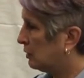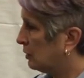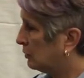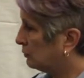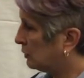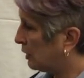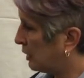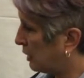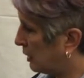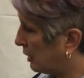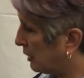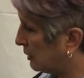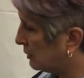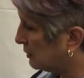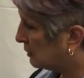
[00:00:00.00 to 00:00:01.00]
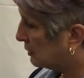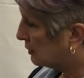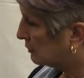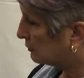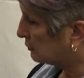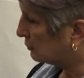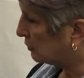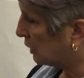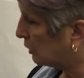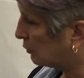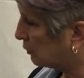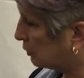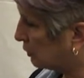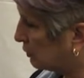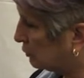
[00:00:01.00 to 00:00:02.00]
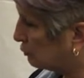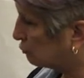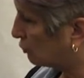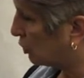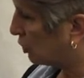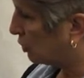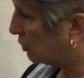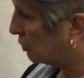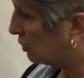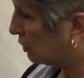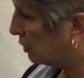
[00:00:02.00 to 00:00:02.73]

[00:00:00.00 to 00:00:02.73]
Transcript: Okay, so now we're going to draw